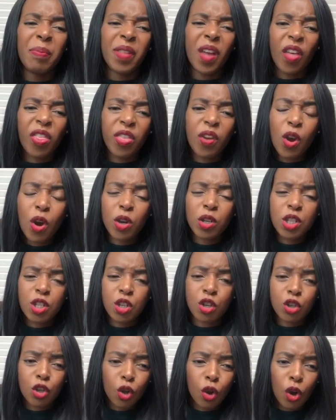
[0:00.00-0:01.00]

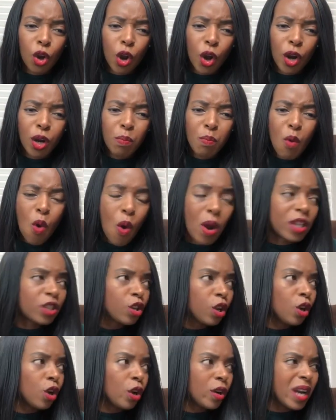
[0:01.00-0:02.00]
thirst to learn more and to
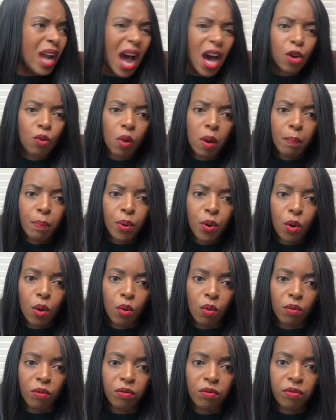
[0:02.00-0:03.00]
learn how to
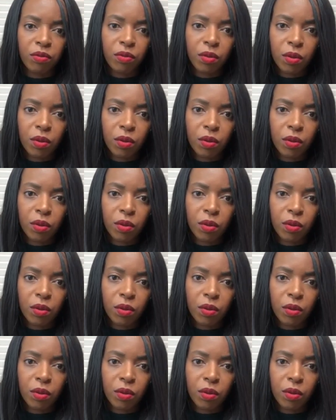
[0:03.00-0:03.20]
improve,